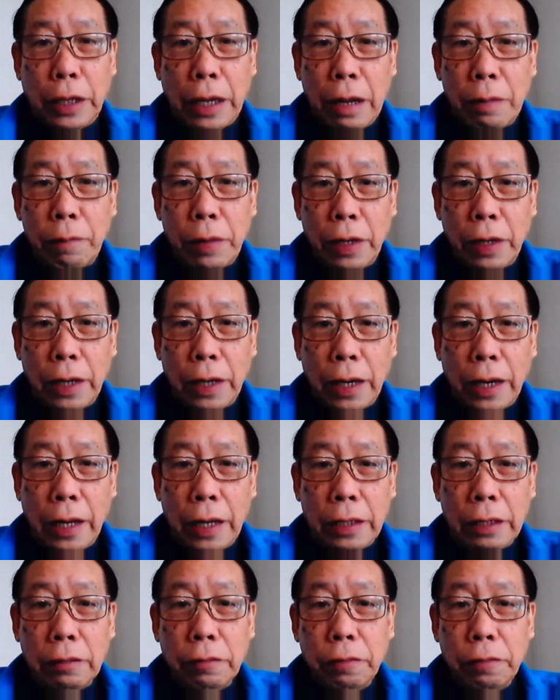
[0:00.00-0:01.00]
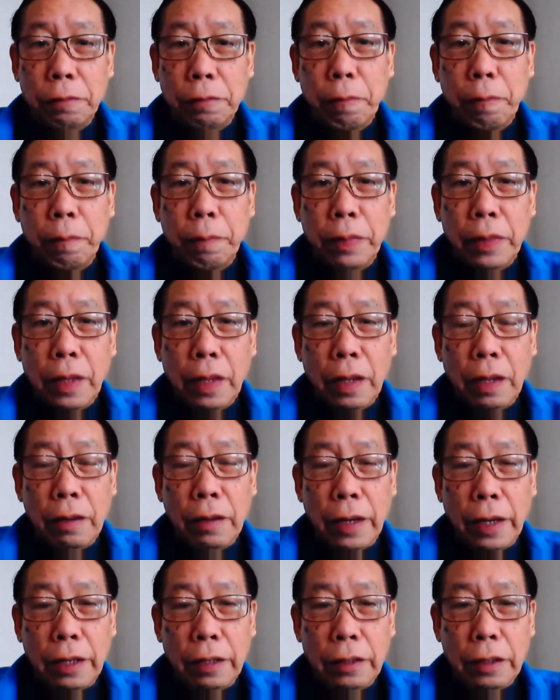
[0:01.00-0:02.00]
become alive.
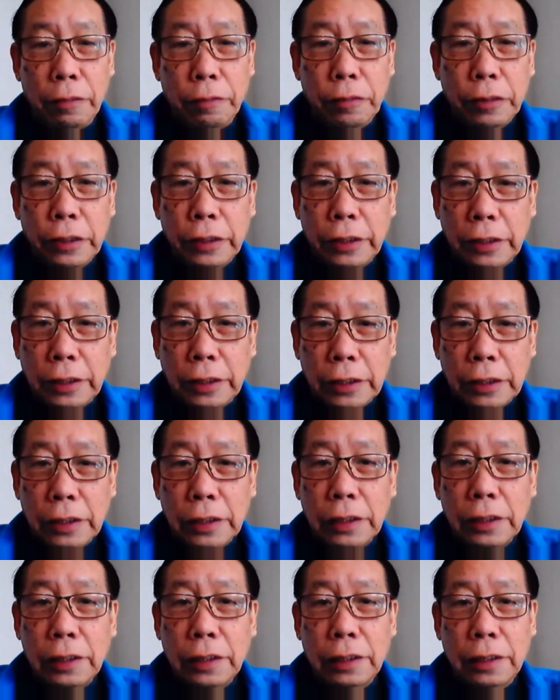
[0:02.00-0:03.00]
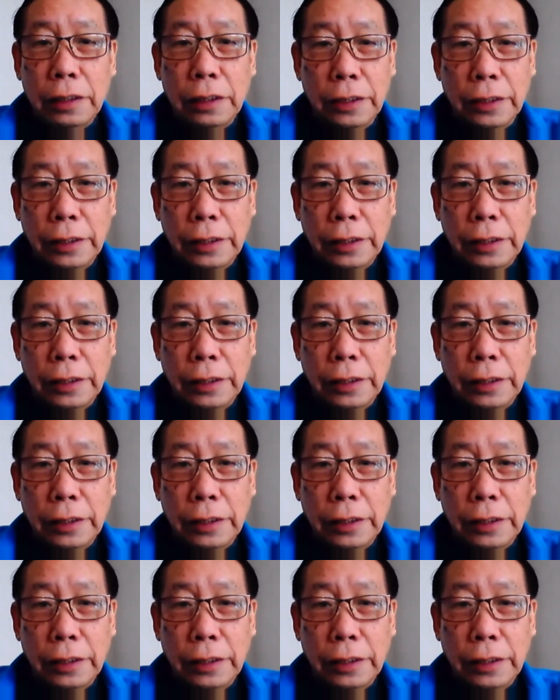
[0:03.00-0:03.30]
And the first thing